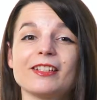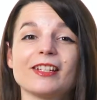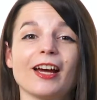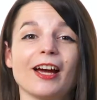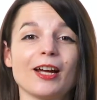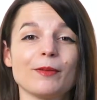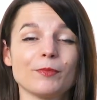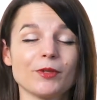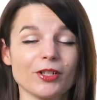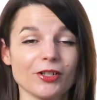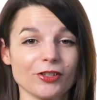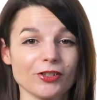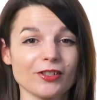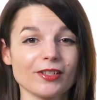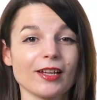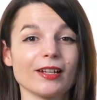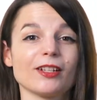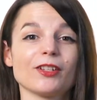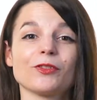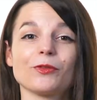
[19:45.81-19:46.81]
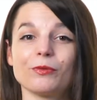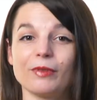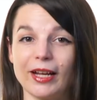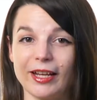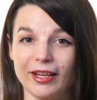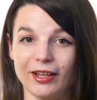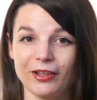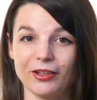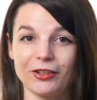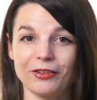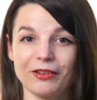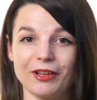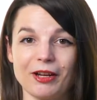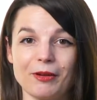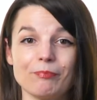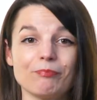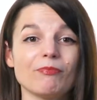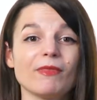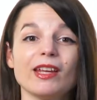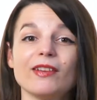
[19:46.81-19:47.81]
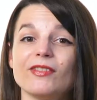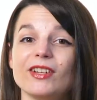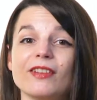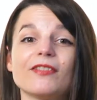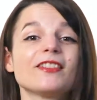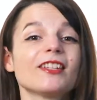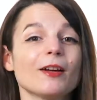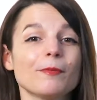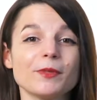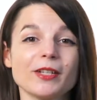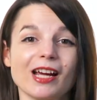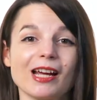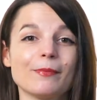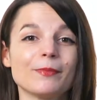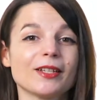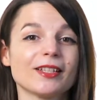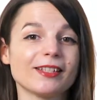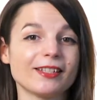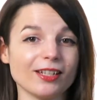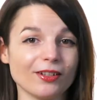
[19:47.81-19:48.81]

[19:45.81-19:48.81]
time to your studies regularly, even if sometimes it's